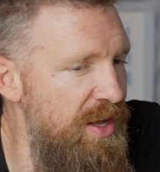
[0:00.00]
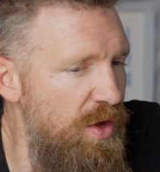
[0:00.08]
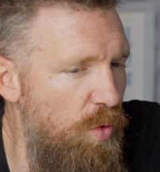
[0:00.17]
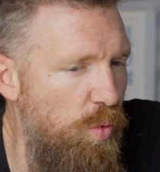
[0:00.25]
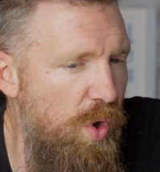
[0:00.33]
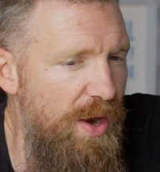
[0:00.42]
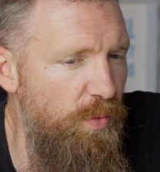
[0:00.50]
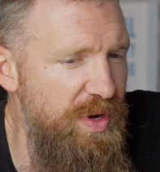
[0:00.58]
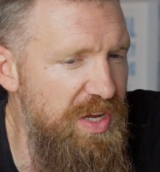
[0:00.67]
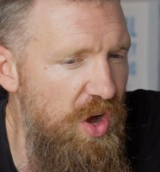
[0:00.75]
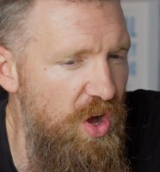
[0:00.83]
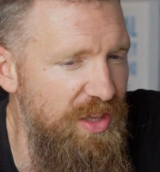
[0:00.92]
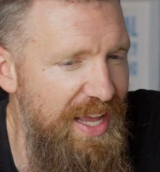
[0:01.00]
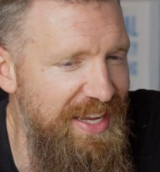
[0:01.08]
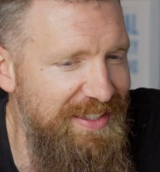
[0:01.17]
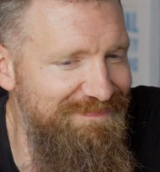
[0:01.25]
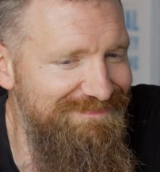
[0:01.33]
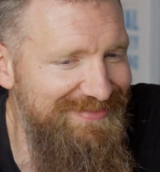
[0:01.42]
what we call
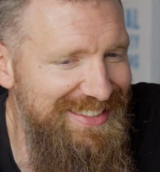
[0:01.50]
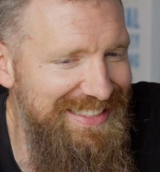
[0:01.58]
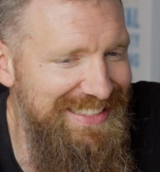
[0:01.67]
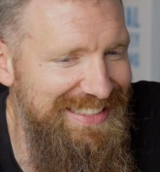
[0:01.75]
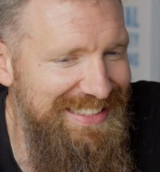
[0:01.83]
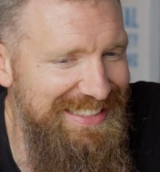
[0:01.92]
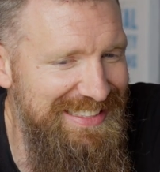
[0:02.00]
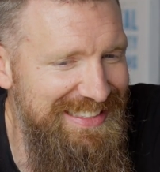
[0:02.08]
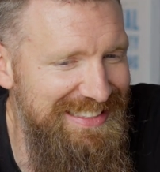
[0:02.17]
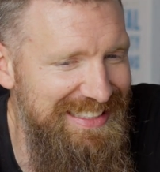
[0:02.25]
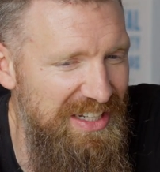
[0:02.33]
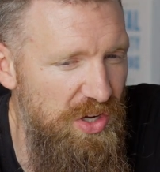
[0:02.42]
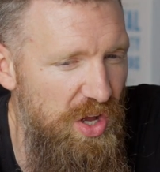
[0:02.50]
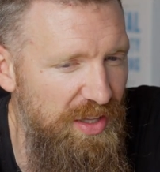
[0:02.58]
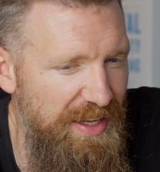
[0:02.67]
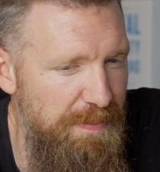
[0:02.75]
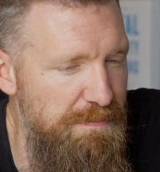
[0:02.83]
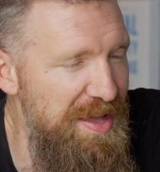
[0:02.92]
I'll call it
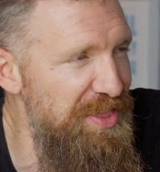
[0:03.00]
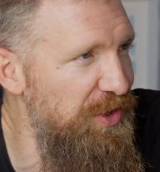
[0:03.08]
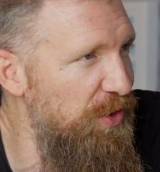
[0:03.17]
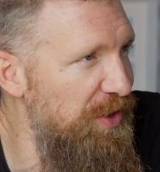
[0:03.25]
like mythical